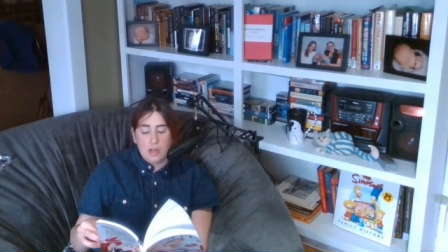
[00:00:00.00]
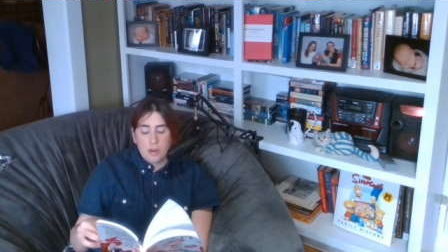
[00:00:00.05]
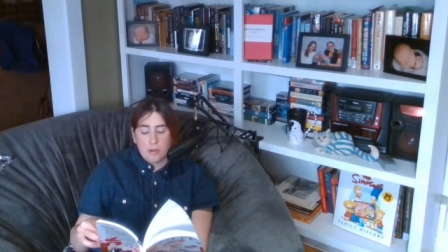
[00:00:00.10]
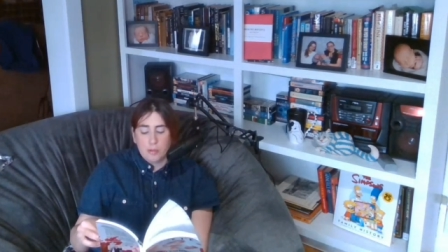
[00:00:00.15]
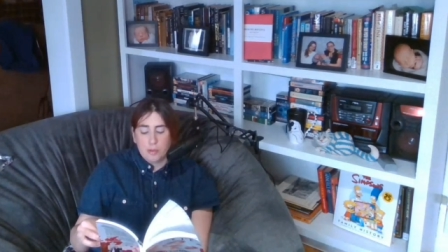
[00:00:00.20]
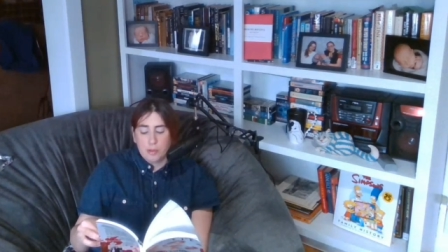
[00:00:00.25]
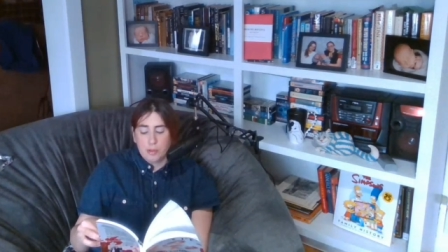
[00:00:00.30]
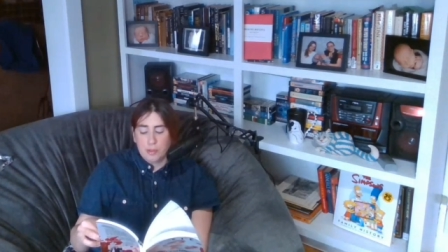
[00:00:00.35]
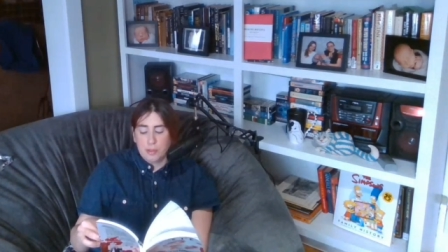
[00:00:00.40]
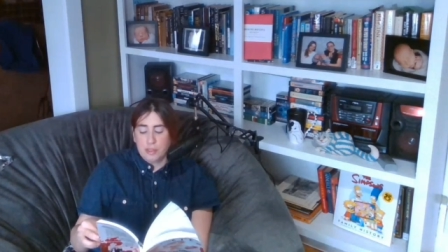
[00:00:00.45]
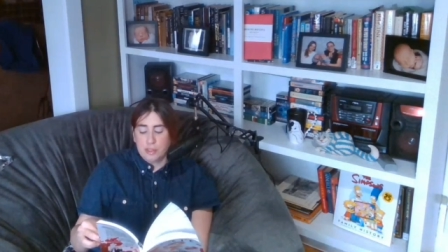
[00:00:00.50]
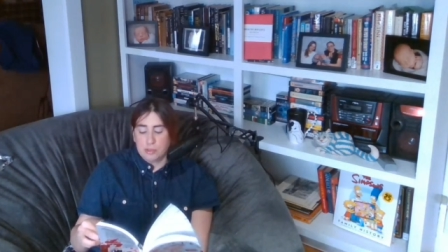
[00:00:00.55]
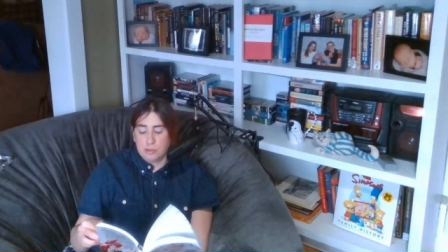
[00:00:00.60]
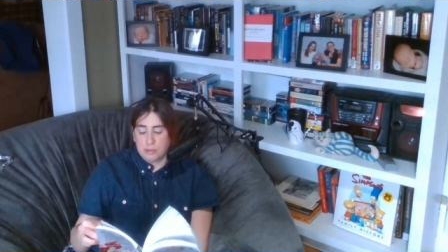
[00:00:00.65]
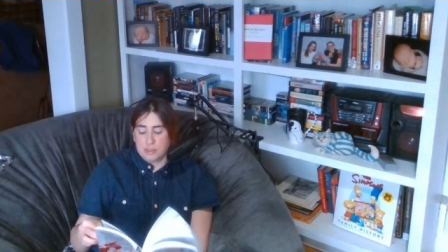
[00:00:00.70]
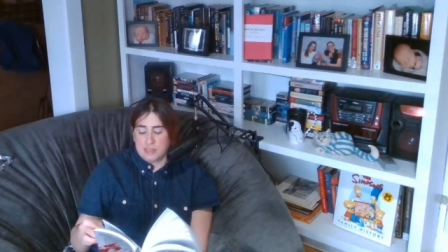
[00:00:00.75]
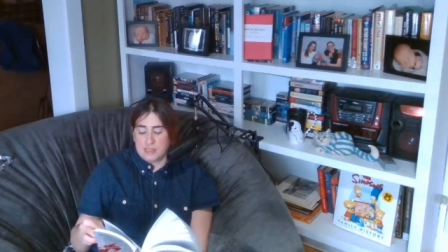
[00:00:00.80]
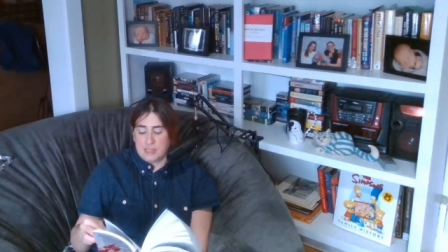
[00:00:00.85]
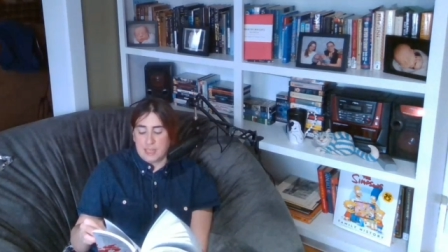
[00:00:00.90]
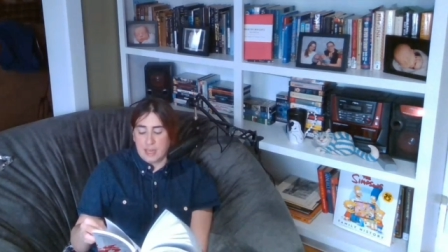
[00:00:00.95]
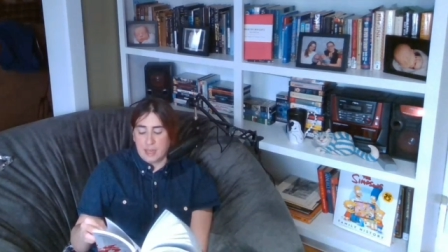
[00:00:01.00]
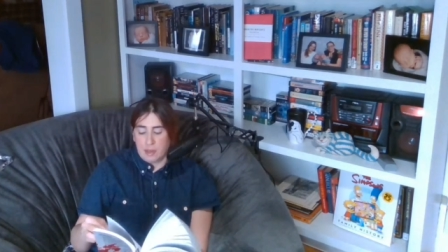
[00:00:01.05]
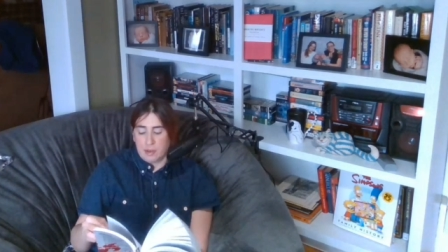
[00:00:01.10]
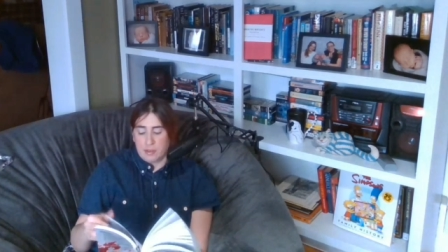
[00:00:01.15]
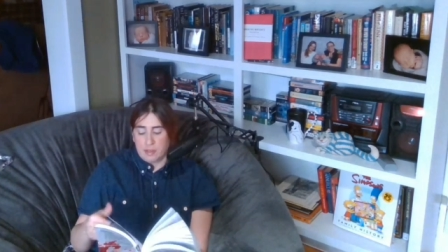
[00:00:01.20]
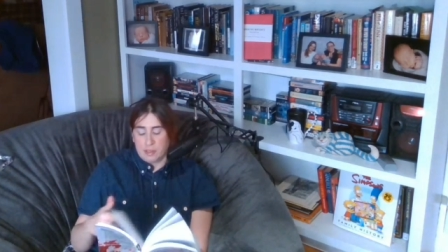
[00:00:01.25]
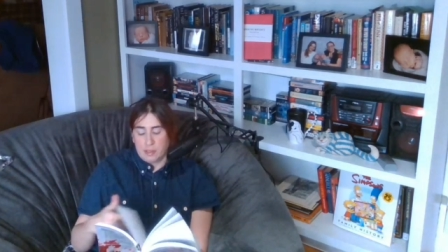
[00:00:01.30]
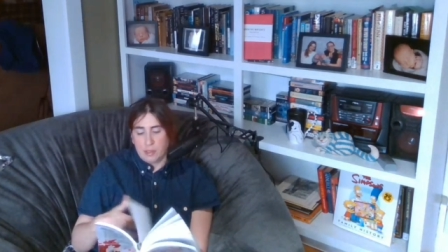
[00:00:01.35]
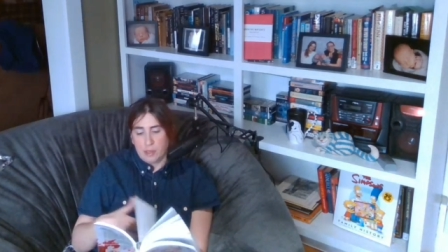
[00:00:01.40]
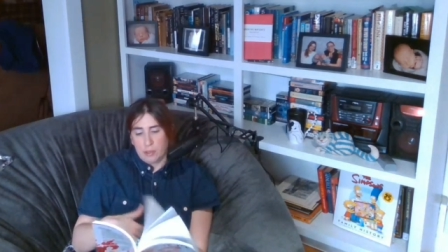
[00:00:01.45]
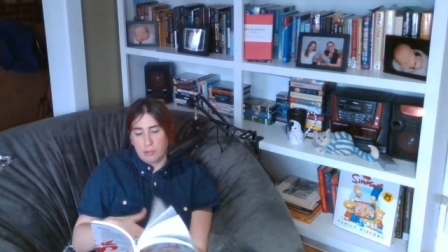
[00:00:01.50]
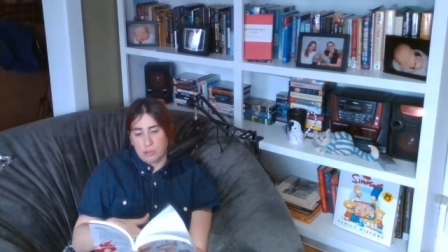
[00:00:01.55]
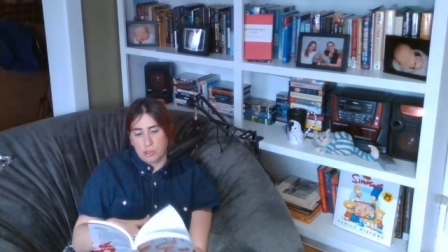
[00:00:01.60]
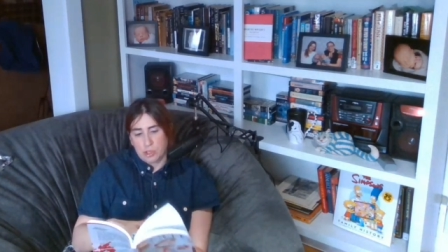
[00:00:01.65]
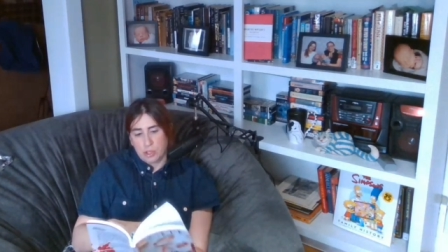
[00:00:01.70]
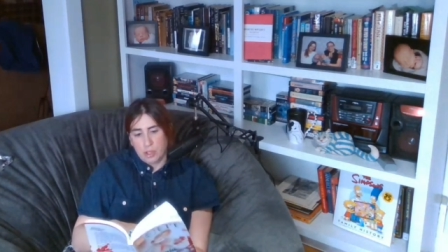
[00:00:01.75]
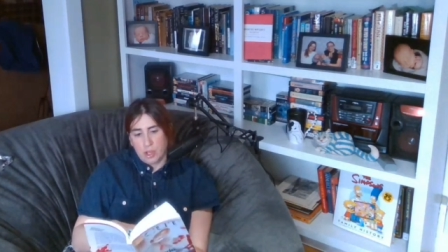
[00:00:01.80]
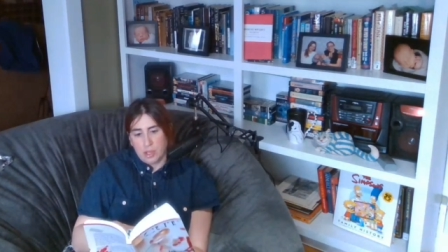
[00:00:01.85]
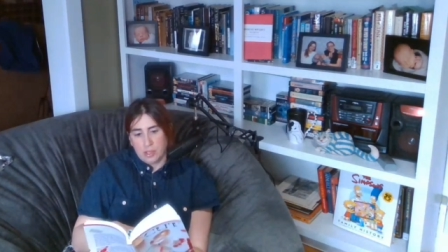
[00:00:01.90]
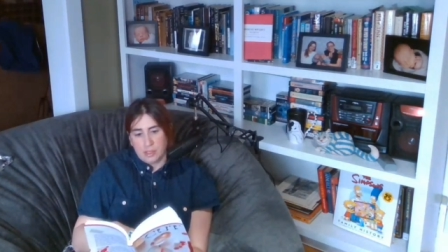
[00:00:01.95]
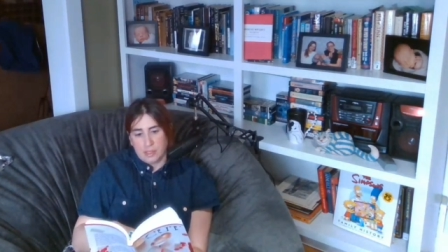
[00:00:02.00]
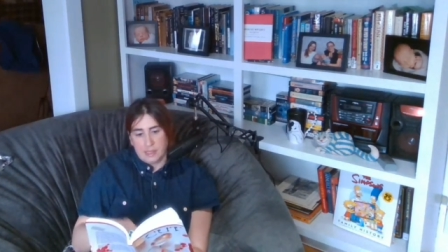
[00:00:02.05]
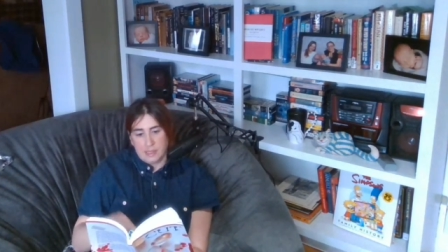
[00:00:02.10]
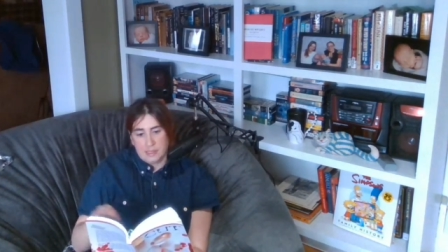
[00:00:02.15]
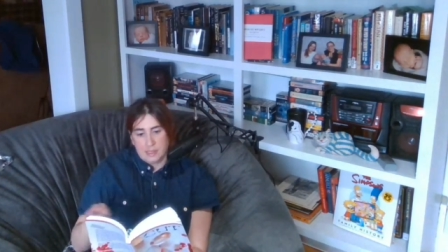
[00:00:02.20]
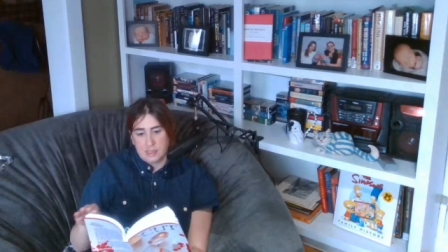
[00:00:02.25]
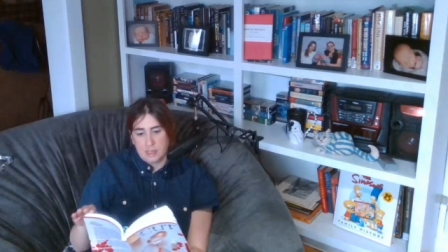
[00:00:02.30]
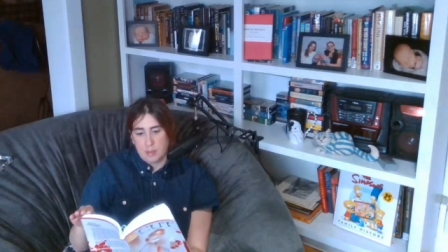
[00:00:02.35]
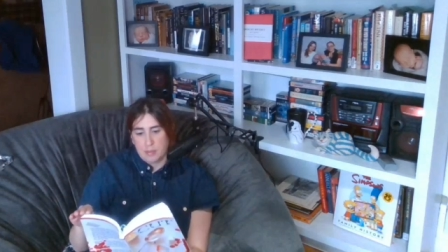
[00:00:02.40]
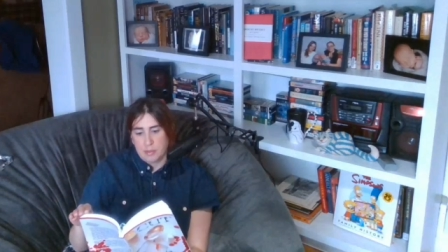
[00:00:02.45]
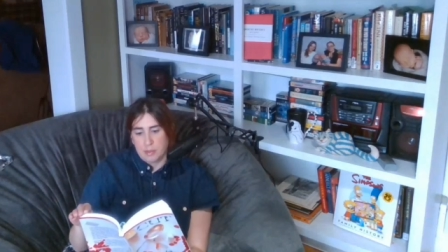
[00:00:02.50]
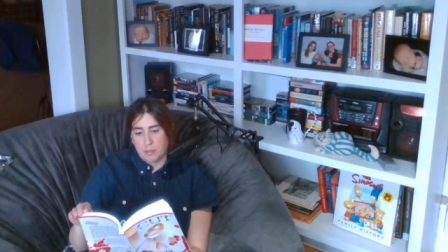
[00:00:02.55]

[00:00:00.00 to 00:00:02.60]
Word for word: Recruiters were in town, and Coach Longley stepped